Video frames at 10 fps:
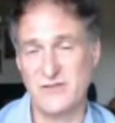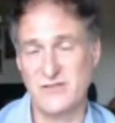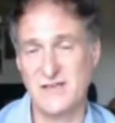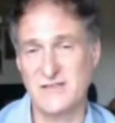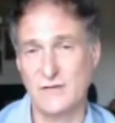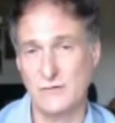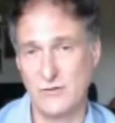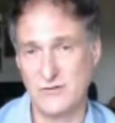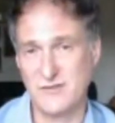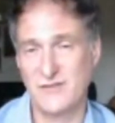because
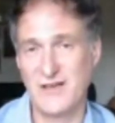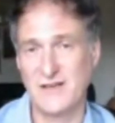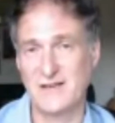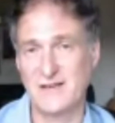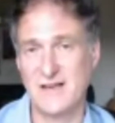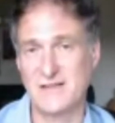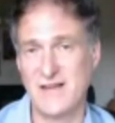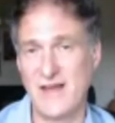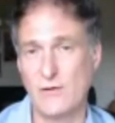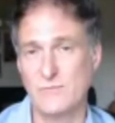there's lots of things,
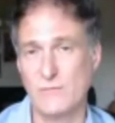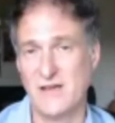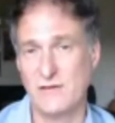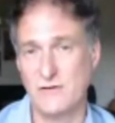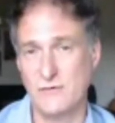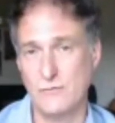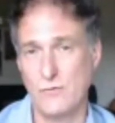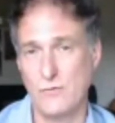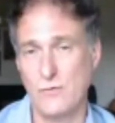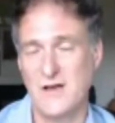and it helps get
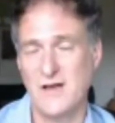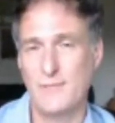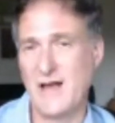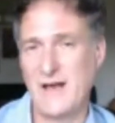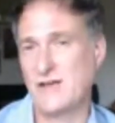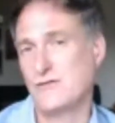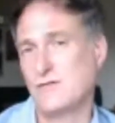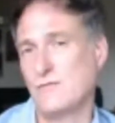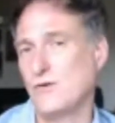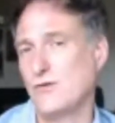your
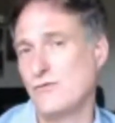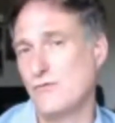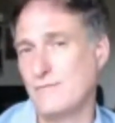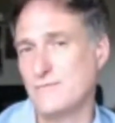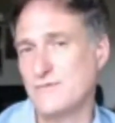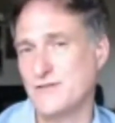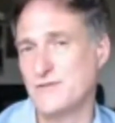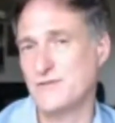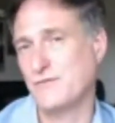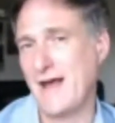passion and what you're up
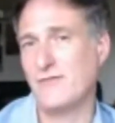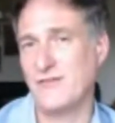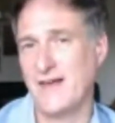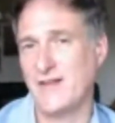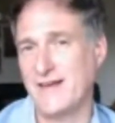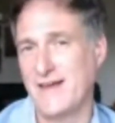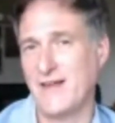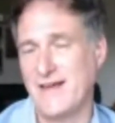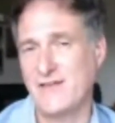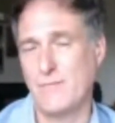to out there